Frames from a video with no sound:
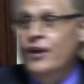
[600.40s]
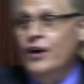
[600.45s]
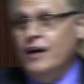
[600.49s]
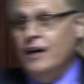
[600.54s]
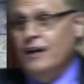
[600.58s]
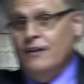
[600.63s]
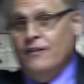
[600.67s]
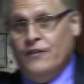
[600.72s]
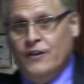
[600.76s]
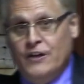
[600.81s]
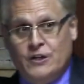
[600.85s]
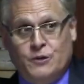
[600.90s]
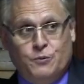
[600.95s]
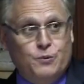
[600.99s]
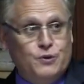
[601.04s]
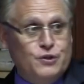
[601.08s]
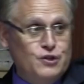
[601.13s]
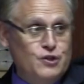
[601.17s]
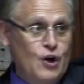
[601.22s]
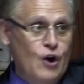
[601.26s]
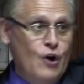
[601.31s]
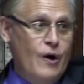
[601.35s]
Look at this
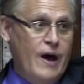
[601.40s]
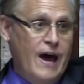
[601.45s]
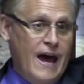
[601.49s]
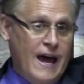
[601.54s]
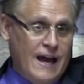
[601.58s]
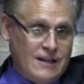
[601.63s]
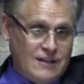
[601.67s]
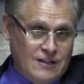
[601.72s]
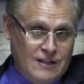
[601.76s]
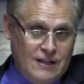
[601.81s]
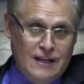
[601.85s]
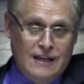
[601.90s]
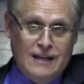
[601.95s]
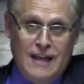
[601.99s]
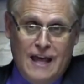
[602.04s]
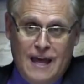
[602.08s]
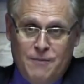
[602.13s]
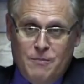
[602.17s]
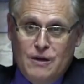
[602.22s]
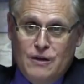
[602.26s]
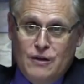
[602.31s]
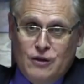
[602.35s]
was no accident
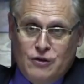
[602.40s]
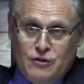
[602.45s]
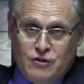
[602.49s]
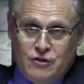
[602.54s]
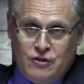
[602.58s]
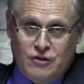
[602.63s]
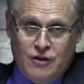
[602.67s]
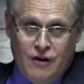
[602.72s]
naming this